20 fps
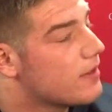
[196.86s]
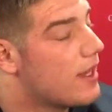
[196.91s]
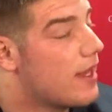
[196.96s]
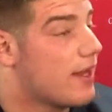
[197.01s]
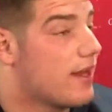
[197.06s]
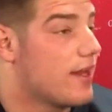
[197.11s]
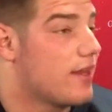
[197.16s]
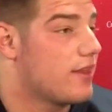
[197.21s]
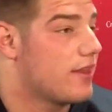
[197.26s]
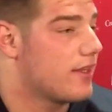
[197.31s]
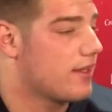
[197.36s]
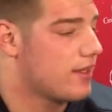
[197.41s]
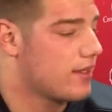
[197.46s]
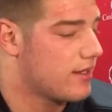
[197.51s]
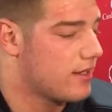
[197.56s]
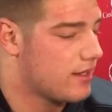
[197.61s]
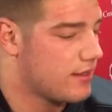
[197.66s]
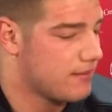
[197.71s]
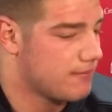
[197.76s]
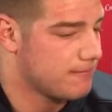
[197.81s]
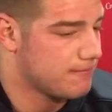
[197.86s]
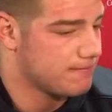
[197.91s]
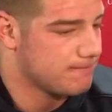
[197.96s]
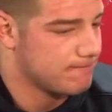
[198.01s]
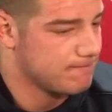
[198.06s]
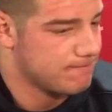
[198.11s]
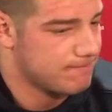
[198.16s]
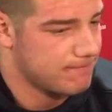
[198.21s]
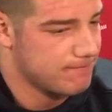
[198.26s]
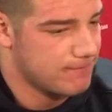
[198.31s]
Yeah, I think,
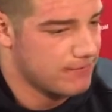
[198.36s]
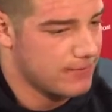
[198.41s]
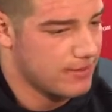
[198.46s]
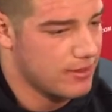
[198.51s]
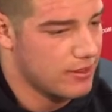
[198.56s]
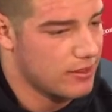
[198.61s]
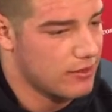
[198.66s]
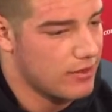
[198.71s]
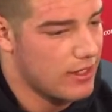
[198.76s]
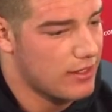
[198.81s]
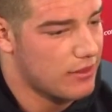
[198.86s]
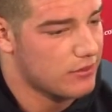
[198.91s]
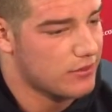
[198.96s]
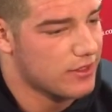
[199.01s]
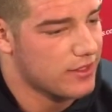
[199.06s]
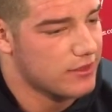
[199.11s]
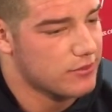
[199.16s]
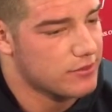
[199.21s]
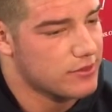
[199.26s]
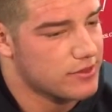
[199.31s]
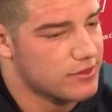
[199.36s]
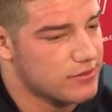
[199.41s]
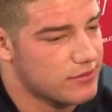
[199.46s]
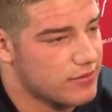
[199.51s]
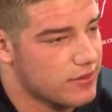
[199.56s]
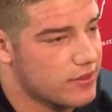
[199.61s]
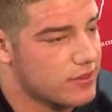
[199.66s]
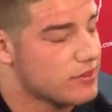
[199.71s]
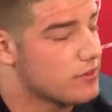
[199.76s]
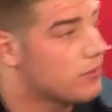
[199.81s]
you know, I don't think it was
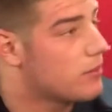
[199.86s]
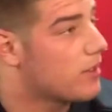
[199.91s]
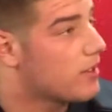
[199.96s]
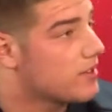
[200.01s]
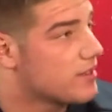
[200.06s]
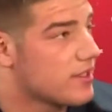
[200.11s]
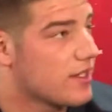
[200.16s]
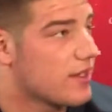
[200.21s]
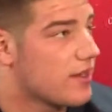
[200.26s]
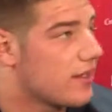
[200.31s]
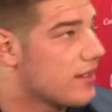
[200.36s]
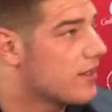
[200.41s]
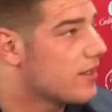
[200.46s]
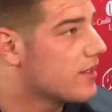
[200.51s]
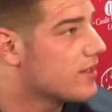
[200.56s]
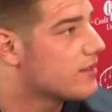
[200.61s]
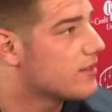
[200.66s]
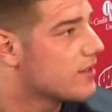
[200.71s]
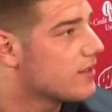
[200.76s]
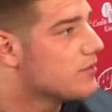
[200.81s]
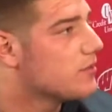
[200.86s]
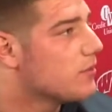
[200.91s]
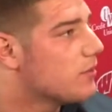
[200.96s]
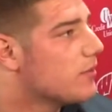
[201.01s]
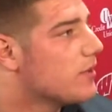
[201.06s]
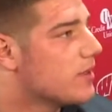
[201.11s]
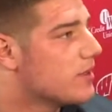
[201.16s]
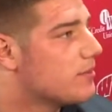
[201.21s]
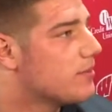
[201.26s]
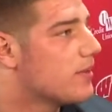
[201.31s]
very surprising. I think it was just
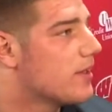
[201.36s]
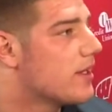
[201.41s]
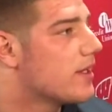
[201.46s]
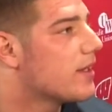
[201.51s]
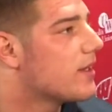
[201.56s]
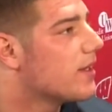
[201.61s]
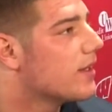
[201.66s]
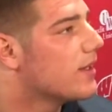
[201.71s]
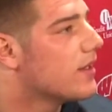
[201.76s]
what we expect.